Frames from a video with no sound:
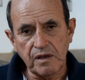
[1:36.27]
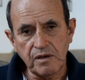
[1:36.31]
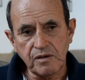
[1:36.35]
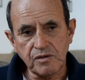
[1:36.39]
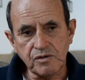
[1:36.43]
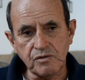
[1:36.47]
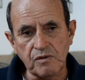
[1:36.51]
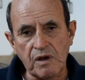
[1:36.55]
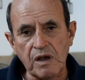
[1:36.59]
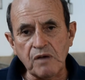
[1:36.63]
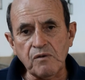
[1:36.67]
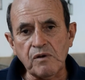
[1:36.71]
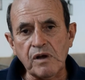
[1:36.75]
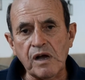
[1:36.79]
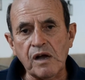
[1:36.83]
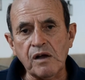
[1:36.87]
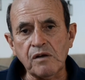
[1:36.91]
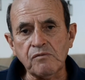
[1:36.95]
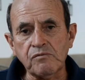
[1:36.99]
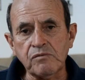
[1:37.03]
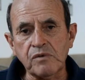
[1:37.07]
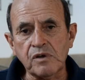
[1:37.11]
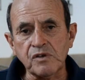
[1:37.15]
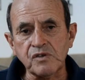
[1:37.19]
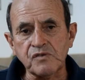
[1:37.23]
So I
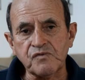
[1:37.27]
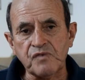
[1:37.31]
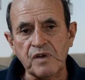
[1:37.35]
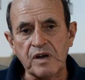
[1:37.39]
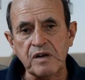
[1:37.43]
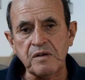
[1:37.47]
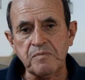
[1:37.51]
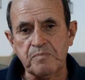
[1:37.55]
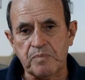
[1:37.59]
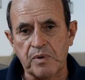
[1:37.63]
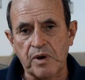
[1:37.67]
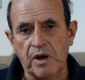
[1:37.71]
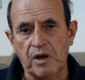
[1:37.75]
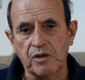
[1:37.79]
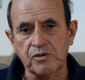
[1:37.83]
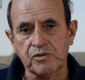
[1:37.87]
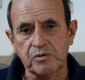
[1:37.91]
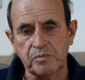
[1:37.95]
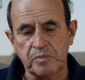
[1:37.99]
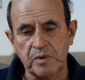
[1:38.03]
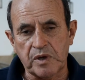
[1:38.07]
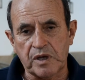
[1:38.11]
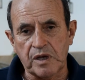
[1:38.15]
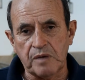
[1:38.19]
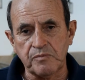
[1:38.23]
was very proud to
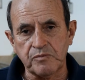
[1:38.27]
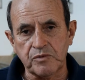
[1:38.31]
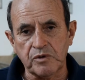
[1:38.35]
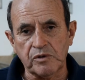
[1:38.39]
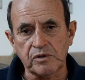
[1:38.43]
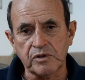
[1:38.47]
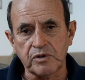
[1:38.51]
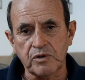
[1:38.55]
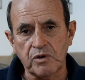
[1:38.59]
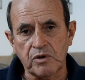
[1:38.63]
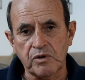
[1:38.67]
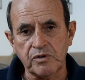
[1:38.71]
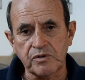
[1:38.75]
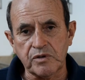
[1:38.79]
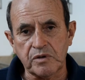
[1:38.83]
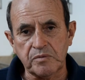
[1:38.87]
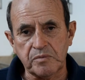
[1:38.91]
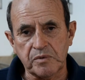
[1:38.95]
become the only owner,